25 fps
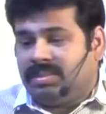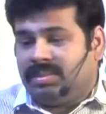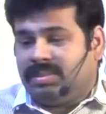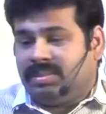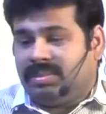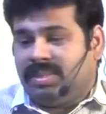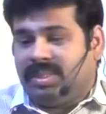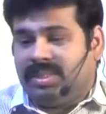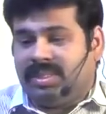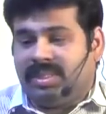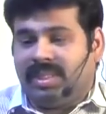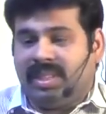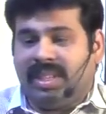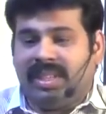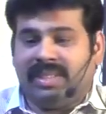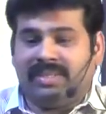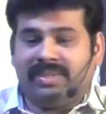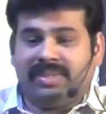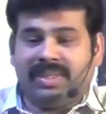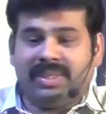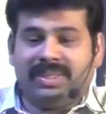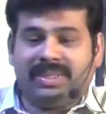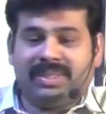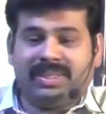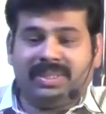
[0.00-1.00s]
Which
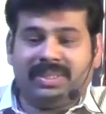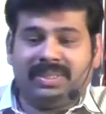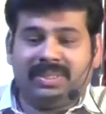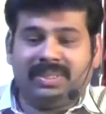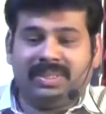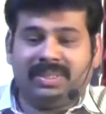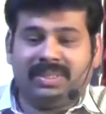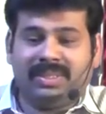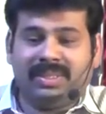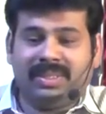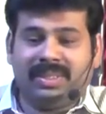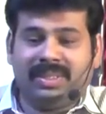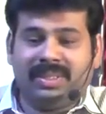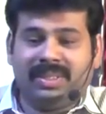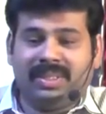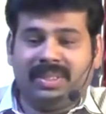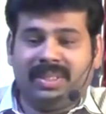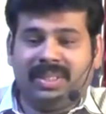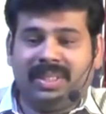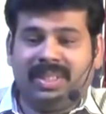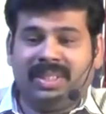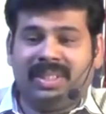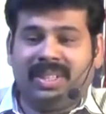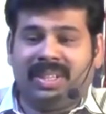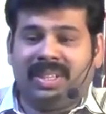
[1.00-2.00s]
language
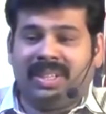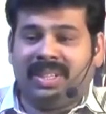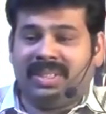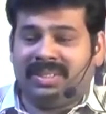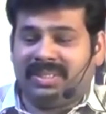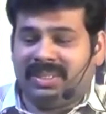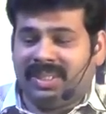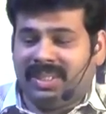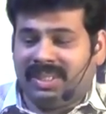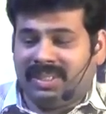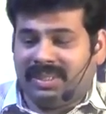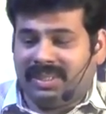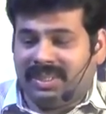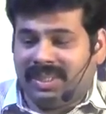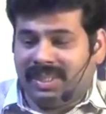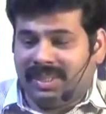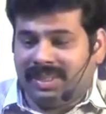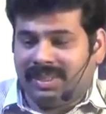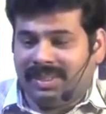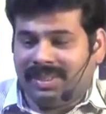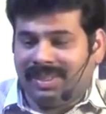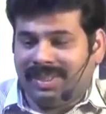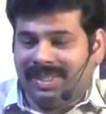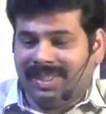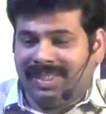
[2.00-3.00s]
it understands, sir?
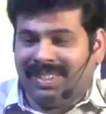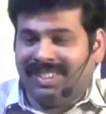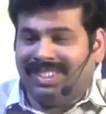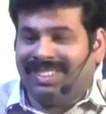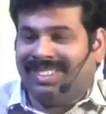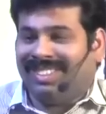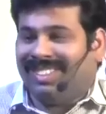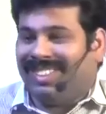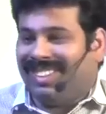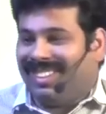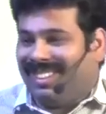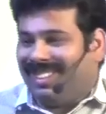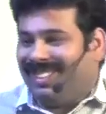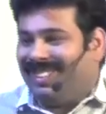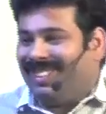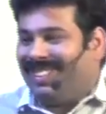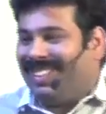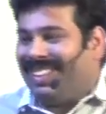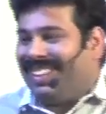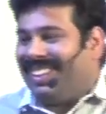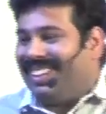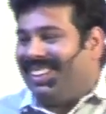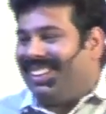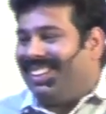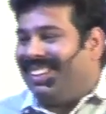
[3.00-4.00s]

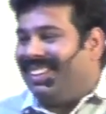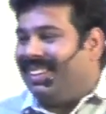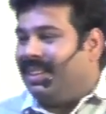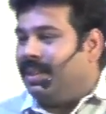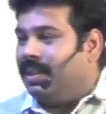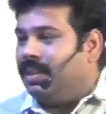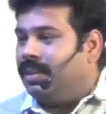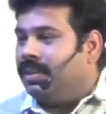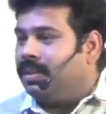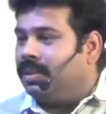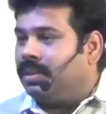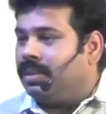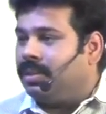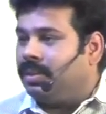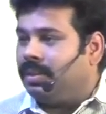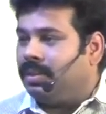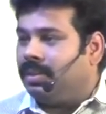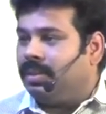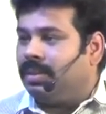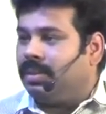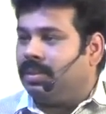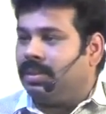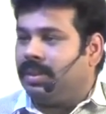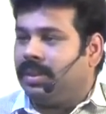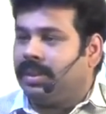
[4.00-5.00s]
Telugu?
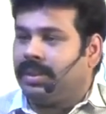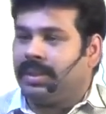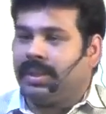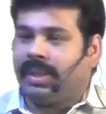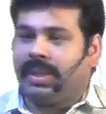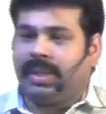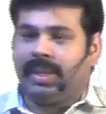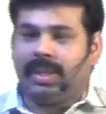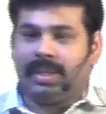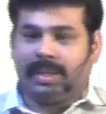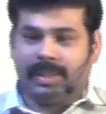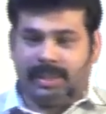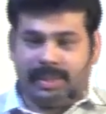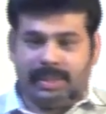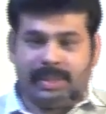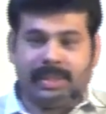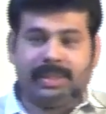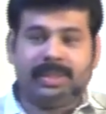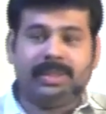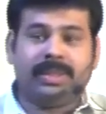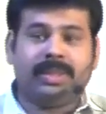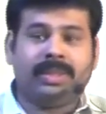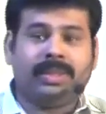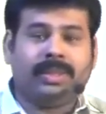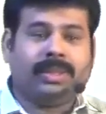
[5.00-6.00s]
No, it cannot
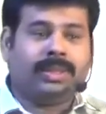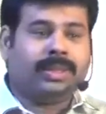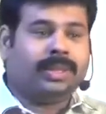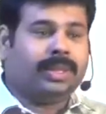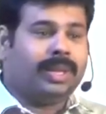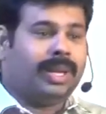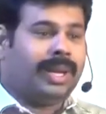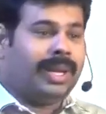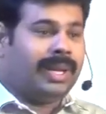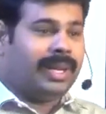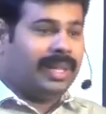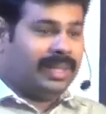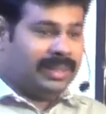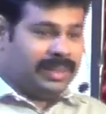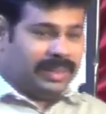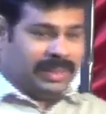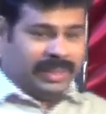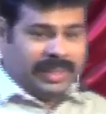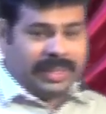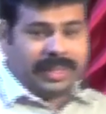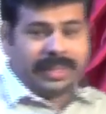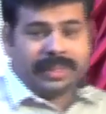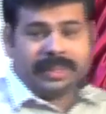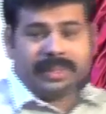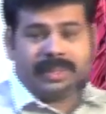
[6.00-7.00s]

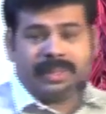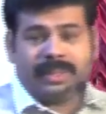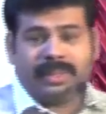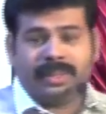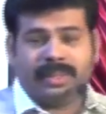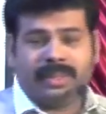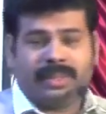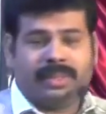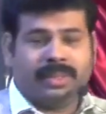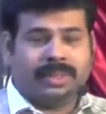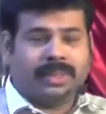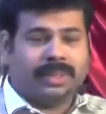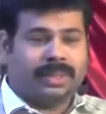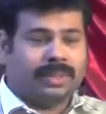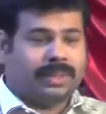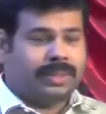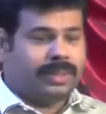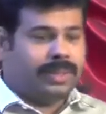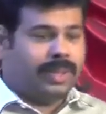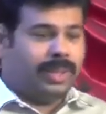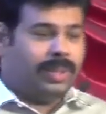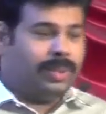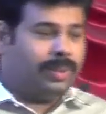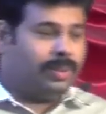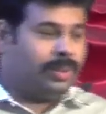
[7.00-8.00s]
understand
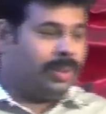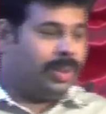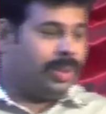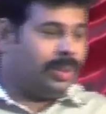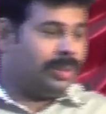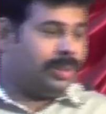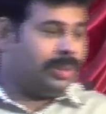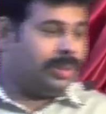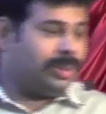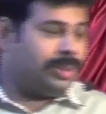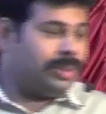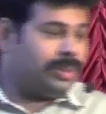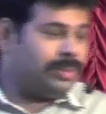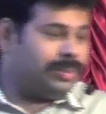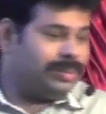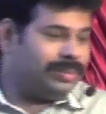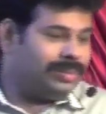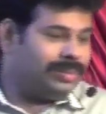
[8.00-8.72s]
Telugu also.